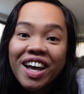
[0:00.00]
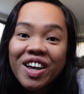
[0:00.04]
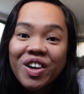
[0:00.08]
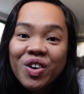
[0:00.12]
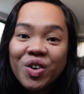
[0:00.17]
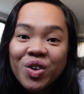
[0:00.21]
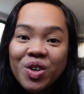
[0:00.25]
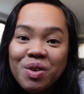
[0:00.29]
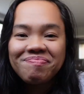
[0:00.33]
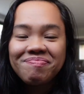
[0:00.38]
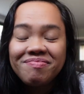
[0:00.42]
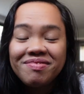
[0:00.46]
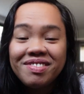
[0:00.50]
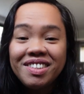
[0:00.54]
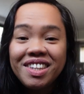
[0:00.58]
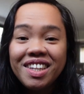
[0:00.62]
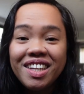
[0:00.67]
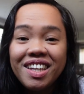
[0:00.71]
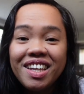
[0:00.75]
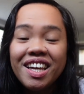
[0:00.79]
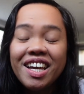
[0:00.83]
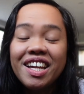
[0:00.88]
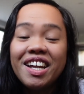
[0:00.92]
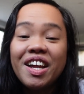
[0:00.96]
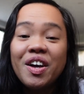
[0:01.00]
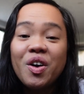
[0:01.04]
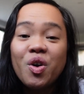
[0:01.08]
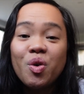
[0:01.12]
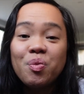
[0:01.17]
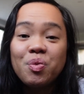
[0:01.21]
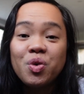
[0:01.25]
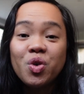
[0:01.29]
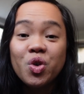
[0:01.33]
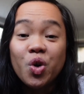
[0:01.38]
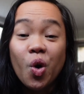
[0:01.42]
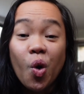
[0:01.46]
ngayon. And I
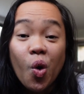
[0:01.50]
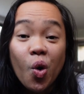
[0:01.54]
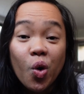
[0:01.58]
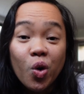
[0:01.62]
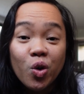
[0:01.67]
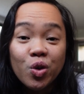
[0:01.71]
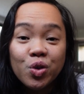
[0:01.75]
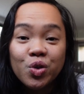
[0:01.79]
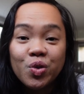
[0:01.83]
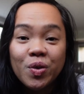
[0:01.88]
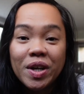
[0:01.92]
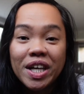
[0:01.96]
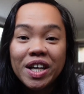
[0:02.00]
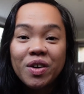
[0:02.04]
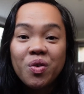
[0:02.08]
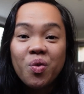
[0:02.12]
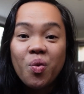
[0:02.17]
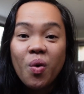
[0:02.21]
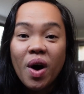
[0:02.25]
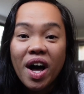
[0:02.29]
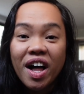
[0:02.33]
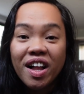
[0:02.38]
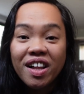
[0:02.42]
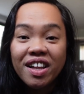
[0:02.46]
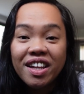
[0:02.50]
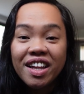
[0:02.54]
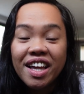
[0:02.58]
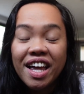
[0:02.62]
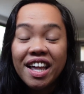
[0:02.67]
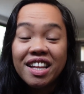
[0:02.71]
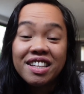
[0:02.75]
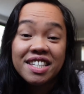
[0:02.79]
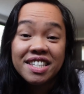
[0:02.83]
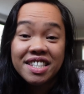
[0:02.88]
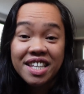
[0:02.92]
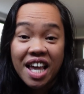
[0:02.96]
hope you're all doing well
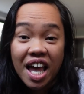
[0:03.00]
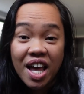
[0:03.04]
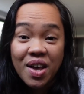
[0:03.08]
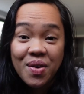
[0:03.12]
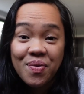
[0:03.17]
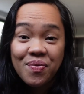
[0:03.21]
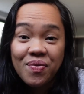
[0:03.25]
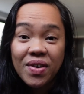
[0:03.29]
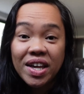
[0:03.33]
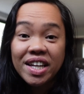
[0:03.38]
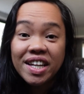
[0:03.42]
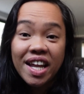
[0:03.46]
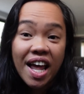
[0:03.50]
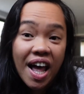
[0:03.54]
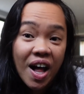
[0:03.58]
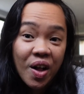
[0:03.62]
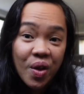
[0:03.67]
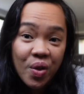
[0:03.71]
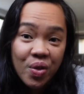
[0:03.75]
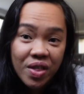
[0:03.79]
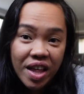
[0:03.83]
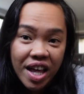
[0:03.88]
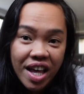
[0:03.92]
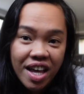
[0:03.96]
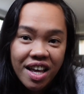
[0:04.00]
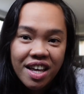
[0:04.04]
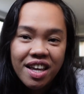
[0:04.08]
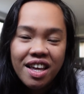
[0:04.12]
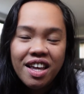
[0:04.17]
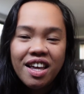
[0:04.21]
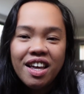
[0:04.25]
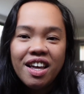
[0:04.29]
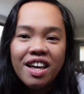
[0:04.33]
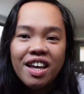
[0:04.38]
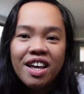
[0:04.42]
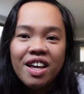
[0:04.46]
and safe and healthy.
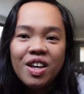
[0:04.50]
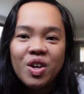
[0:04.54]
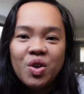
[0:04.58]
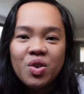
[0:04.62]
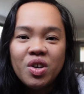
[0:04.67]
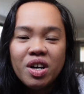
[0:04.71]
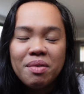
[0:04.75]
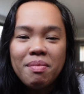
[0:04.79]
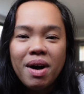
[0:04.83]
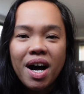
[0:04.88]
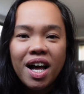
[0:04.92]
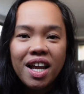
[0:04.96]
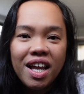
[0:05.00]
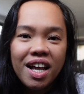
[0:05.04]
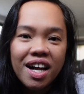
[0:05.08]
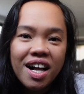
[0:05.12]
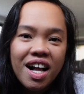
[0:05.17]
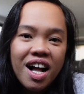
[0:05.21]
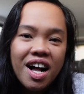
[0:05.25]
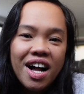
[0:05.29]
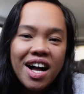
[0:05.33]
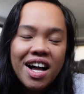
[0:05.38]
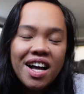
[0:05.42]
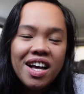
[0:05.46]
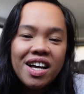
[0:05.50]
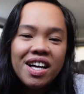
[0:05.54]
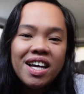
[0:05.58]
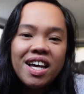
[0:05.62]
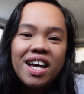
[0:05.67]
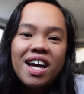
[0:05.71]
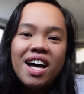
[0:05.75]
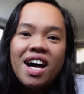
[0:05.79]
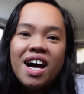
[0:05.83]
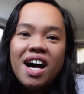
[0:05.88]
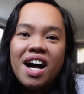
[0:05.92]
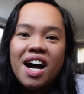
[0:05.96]
Yun ang mahalaga.
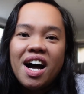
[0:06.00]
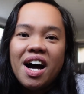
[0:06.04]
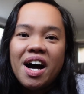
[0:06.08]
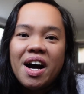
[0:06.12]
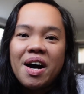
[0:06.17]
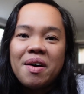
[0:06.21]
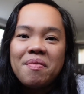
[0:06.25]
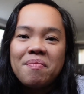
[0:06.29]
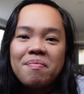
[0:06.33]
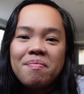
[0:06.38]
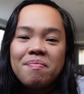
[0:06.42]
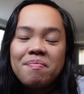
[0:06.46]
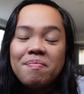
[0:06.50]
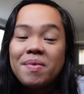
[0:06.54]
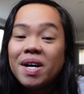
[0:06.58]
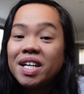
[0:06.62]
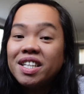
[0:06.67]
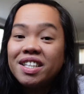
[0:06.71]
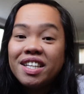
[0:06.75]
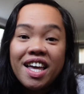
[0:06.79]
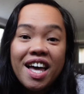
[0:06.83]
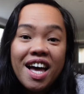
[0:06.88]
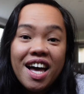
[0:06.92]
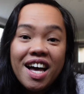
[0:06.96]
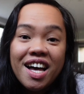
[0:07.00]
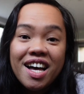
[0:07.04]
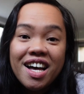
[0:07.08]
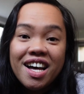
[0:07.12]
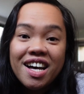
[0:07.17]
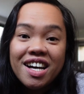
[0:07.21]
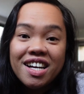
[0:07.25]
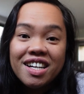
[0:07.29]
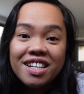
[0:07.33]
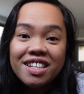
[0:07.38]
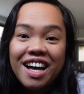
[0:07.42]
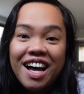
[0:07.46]
Um, but
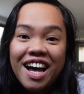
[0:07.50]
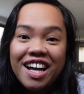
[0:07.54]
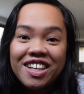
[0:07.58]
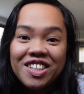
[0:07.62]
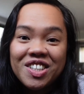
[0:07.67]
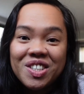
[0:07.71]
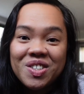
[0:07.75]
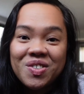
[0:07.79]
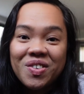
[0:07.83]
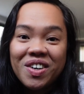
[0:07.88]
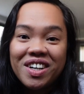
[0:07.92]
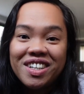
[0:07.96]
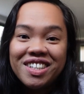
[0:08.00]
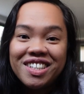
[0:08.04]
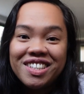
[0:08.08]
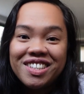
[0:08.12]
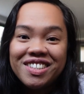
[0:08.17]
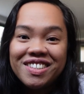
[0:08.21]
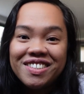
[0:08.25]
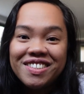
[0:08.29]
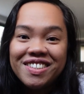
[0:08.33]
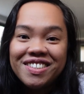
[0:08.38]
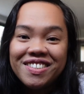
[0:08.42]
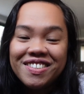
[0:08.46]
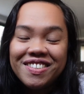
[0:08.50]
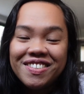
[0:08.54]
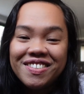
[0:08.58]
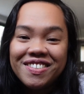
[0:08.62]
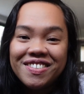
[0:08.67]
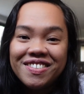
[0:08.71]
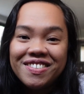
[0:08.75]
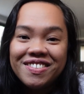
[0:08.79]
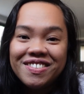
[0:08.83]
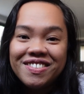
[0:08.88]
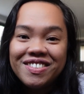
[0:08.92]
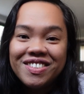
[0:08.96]
yeah, I just wanted
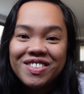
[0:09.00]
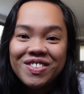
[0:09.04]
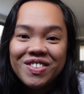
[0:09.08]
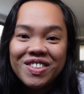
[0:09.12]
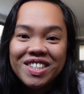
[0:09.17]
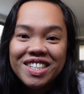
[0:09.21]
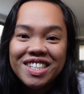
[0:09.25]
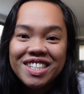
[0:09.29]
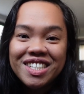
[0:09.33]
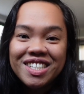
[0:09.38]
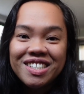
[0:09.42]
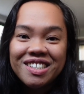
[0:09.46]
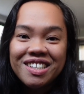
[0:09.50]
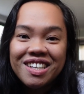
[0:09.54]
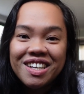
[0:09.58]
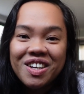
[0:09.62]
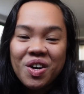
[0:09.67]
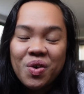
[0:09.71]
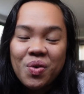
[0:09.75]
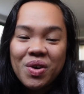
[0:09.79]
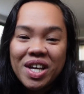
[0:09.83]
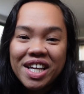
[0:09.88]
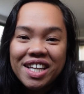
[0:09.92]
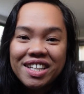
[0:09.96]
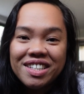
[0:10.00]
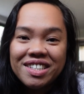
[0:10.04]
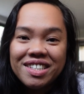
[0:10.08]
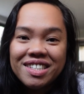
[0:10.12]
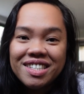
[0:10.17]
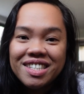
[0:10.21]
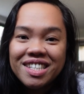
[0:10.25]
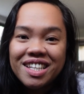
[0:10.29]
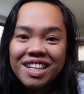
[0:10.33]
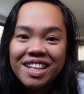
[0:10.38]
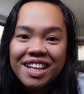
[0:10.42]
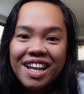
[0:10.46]
to do this quick
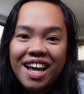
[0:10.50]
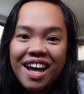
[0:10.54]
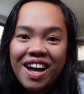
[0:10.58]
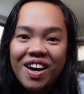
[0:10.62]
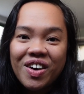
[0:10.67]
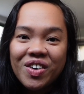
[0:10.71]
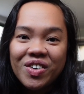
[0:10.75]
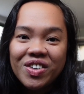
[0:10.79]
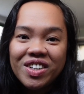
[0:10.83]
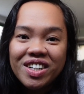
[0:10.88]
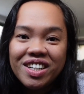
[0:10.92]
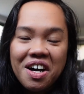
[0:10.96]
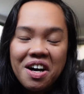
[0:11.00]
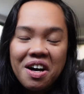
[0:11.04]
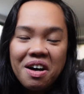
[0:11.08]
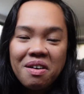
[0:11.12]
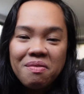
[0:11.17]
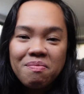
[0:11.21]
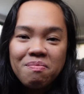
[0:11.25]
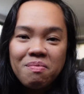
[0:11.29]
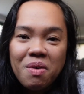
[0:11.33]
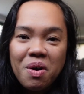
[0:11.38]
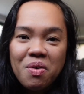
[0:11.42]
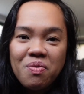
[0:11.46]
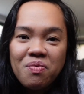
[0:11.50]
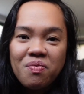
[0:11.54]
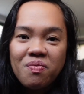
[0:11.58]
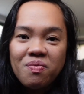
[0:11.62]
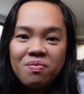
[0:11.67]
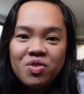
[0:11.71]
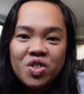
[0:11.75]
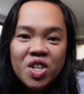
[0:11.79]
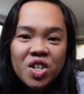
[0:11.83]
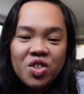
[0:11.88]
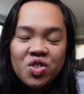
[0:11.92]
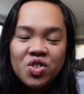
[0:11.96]
sit down um,
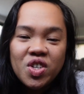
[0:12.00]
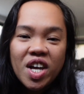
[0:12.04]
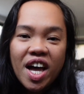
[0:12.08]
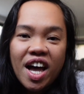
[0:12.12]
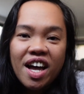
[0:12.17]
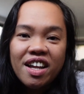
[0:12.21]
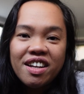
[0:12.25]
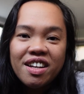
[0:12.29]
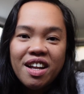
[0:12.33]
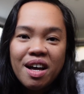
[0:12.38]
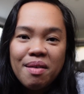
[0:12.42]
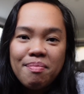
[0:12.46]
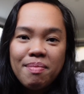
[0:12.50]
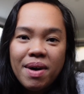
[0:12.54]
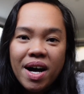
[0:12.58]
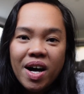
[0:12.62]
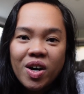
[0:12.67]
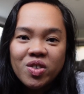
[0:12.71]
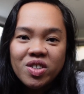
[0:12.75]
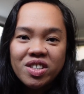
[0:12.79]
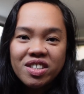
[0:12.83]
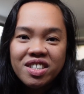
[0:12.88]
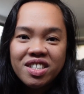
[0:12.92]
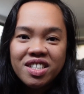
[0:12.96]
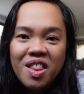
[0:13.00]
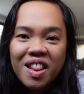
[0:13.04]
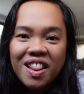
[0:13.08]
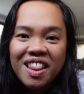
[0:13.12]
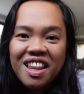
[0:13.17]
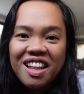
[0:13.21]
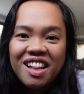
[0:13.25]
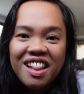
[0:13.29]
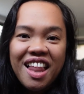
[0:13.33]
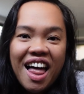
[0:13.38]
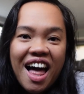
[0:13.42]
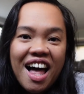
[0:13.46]
chit chat about
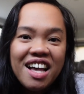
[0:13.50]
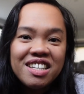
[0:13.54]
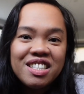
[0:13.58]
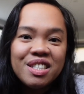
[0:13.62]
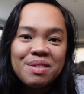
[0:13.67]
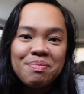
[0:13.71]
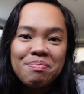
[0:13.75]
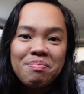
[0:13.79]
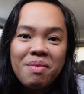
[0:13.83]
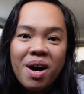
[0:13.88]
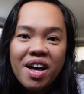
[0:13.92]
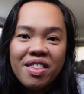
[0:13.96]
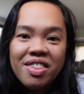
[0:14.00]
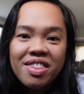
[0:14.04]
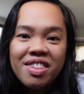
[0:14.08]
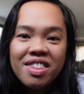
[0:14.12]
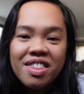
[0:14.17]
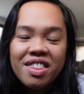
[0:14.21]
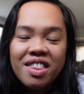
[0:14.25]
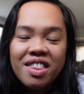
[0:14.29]
the last month